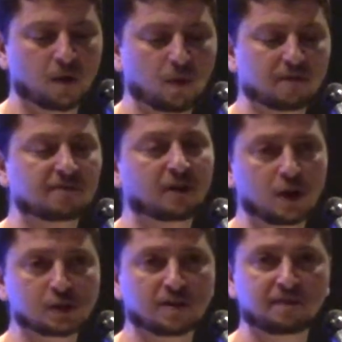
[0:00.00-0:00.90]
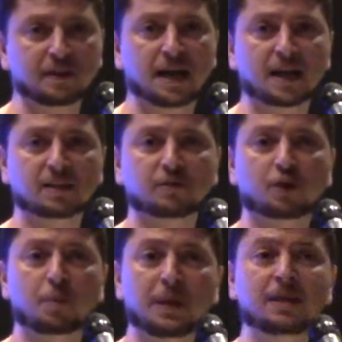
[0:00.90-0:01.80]
We have also a very active
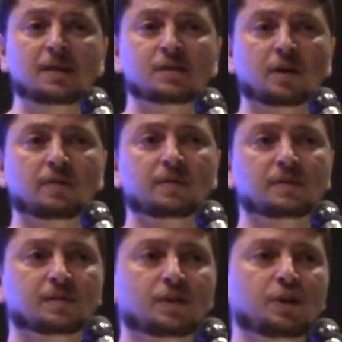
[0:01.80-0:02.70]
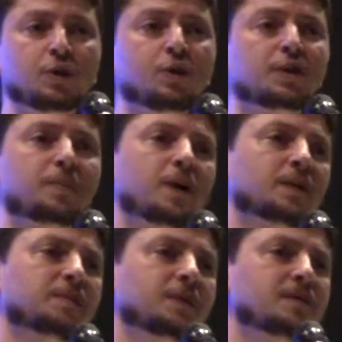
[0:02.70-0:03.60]
community service youth
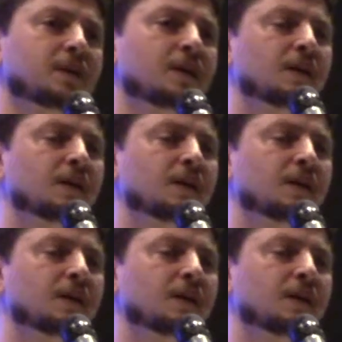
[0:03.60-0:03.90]
department.